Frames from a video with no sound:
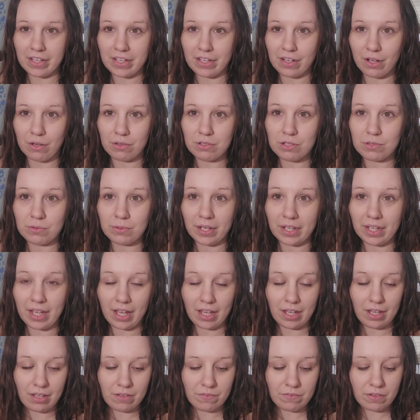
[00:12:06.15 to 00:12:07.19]
He goes to a
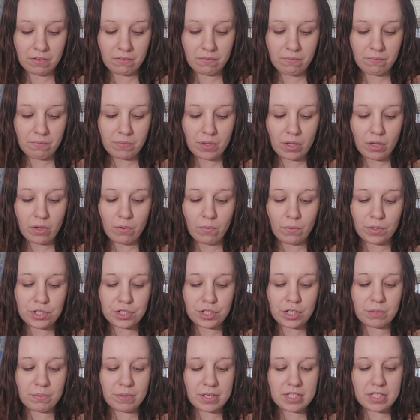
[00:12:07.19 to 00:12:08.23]
cave, which
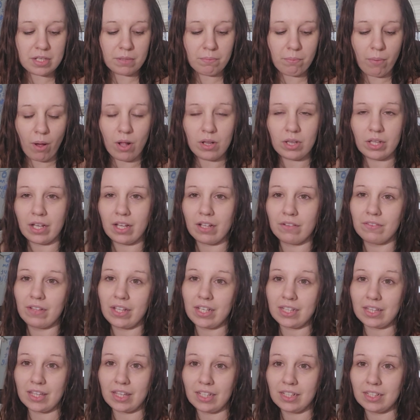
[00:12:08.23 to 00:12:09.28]
could be symbolic of
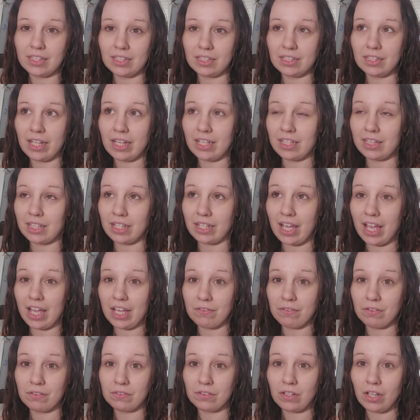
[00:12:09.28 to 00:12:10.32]
like the
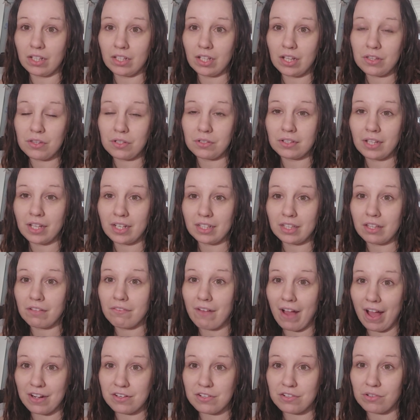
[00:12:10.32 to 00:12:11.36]
cave of Lilith or like the
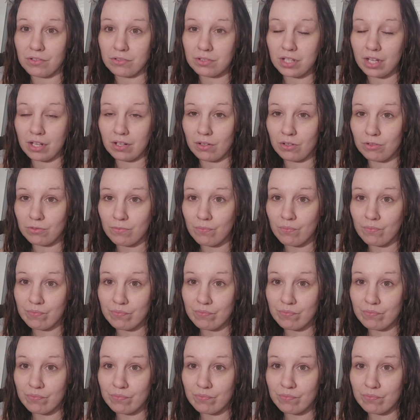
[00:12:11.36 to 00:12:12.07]
vaginal tunnel.